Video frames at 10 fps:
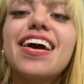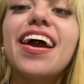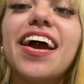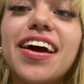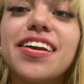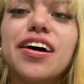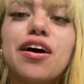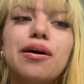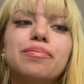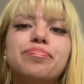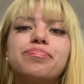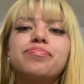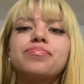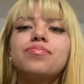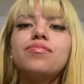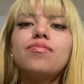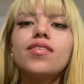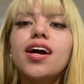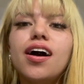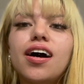And
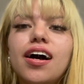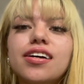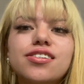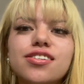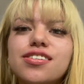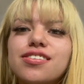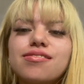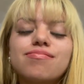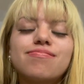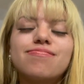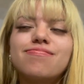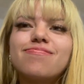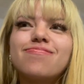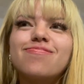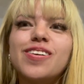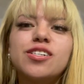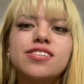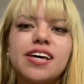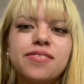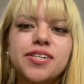it's
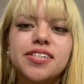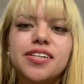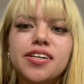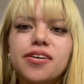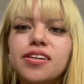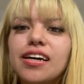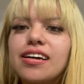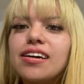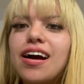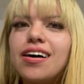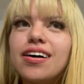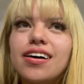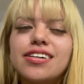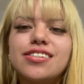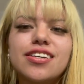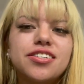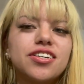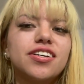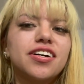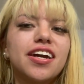just life changing, you know, like, at such a
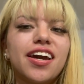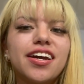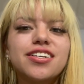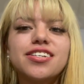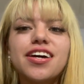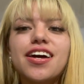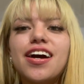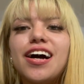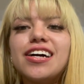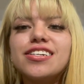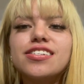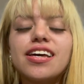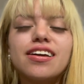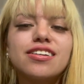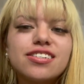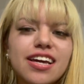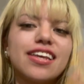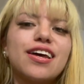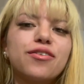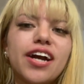young age. I just, like, just
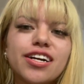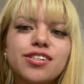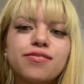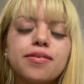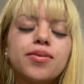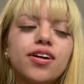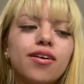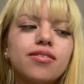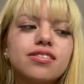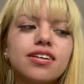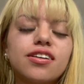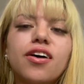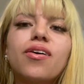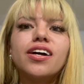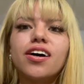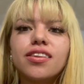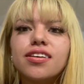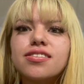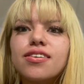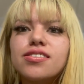getting that reaction from her, I was like, no, got
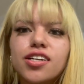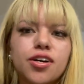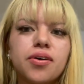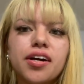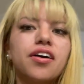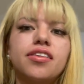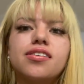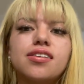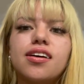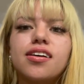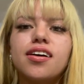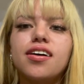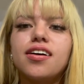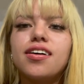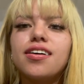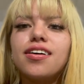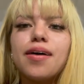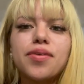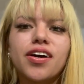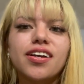this. So I was like, no, I got this. Like,
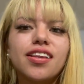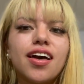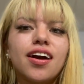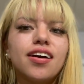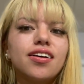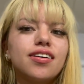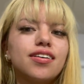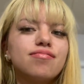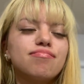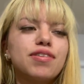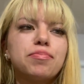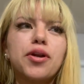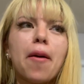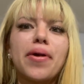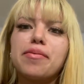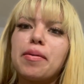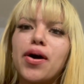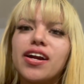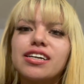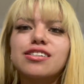I'm not gonna let people not buying my
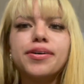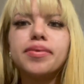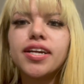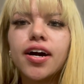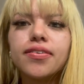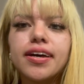product slow me down.